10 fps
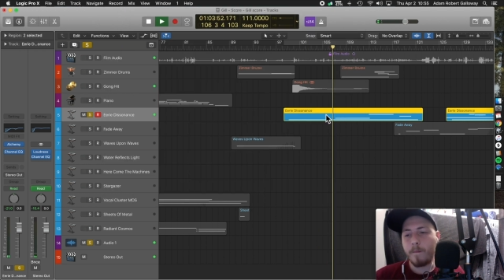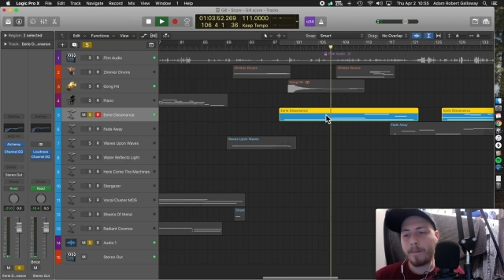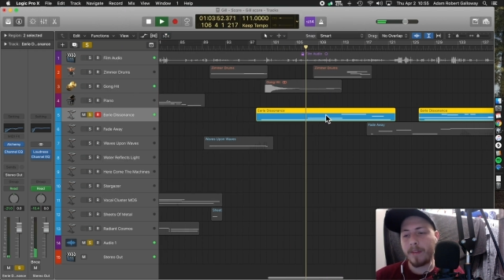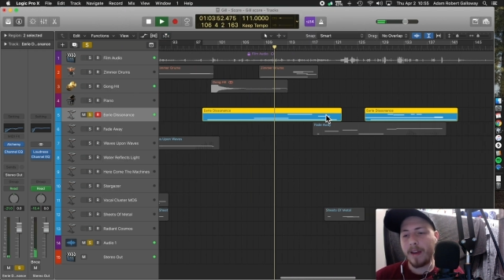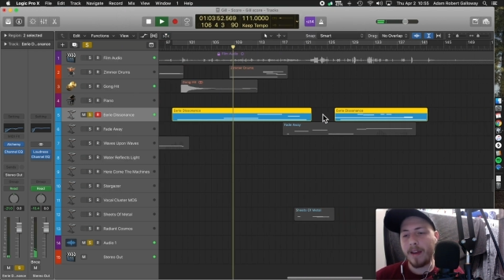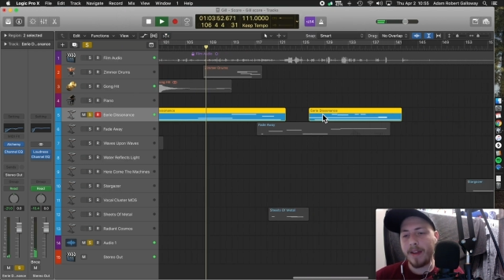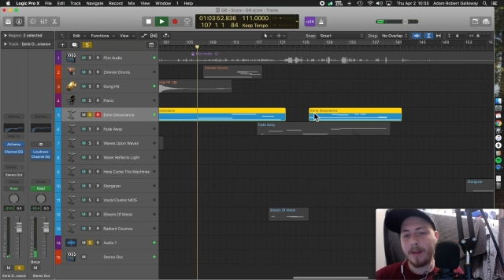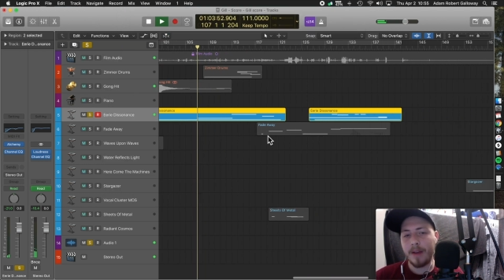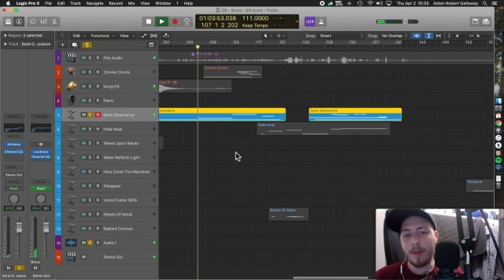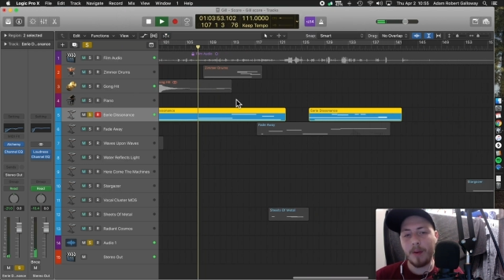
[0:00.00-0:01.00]
then
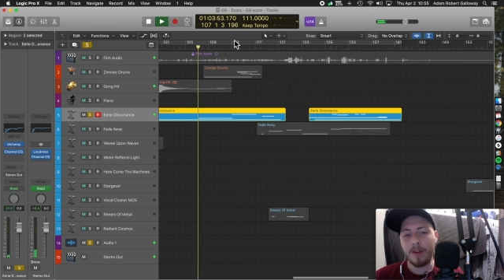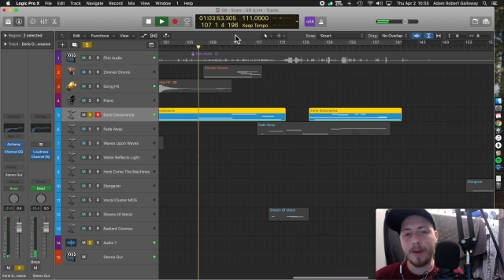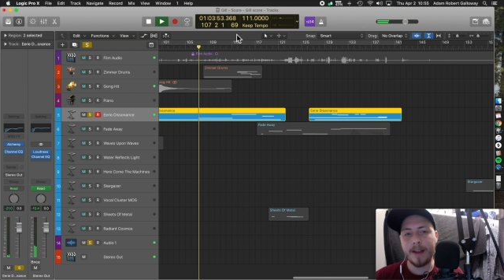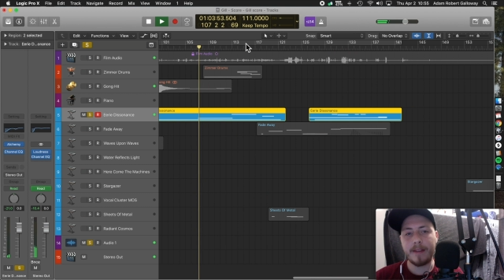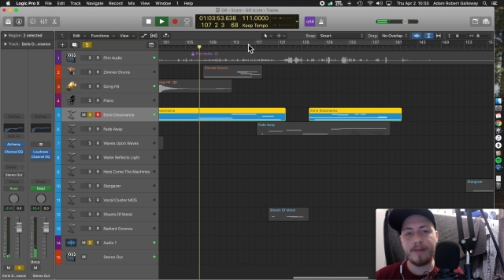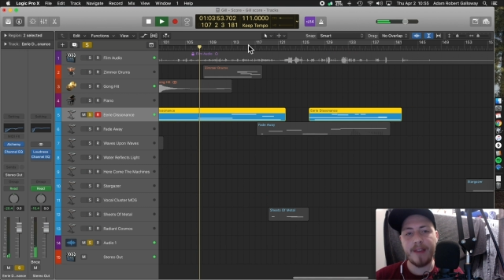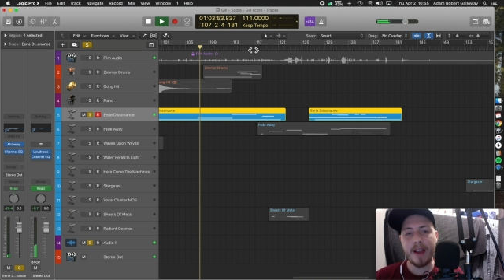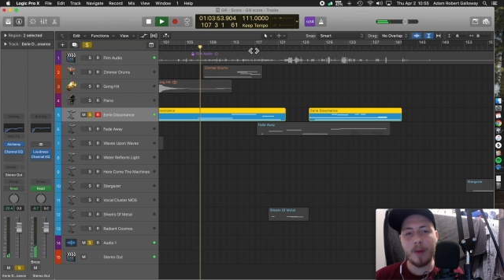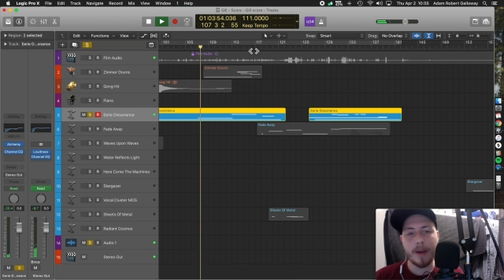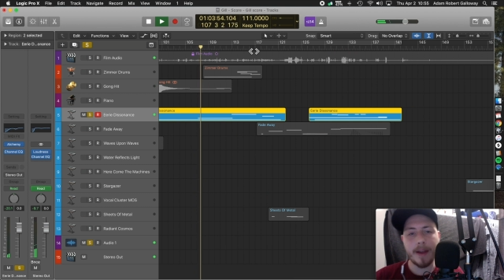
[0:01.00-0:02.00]
once we get to fade
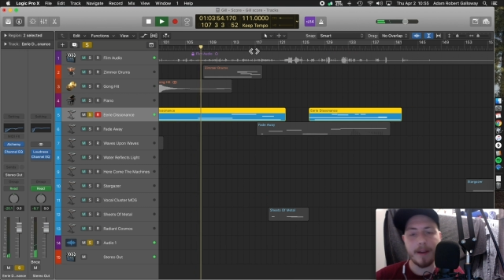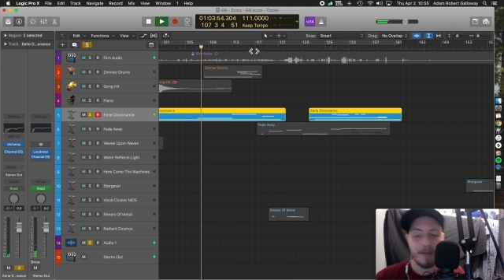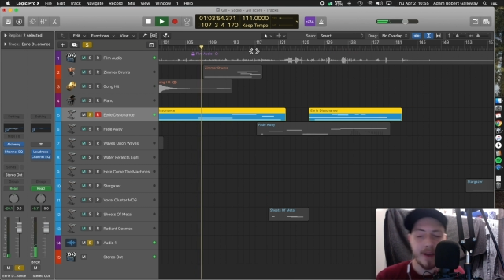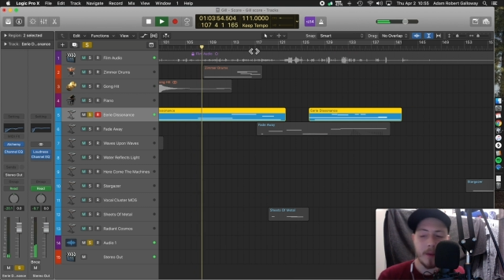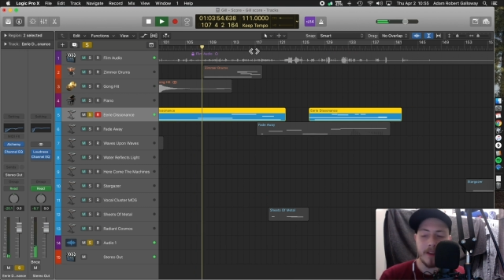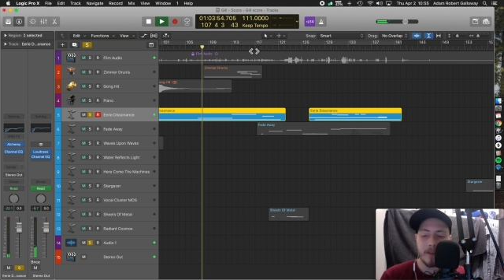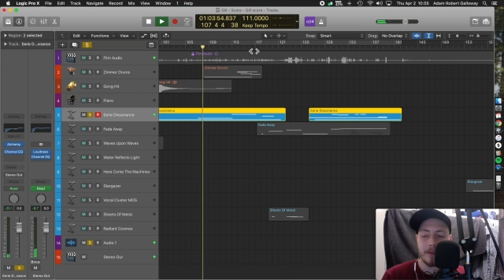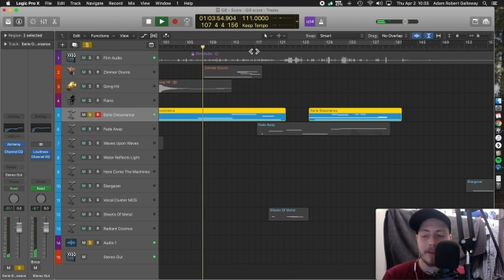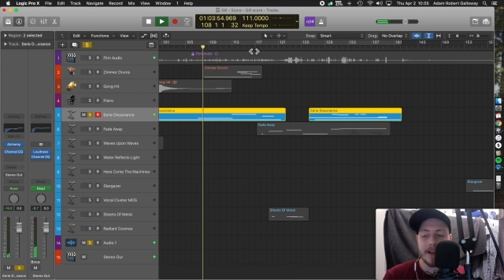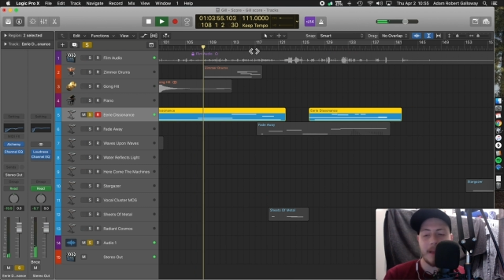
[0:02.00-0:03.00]
away is supposed
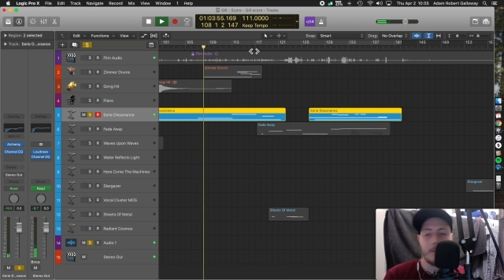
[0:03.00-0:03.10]
to kind of more